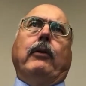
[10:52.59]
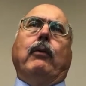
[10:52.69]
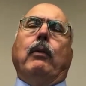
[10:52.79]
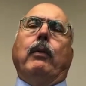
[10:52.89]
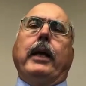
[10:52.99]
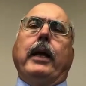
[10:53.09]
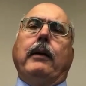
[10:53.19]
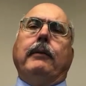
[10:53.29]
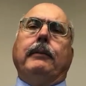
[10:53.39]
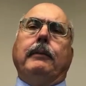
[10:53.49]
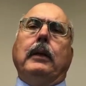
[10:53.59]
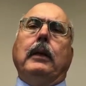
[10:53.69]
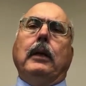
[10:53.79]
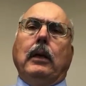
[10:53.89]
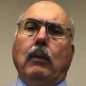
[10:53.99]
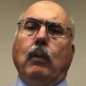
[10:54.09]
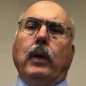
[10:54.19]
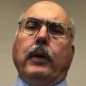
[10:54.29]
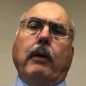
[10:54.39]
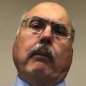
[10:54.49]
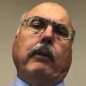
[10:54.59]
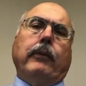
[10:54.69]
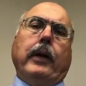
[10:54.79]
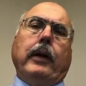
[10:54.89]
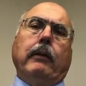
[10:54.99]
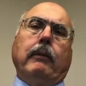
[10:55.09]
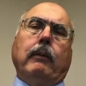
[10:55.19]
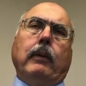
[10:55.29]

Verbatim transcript: to what we have with our Rosita.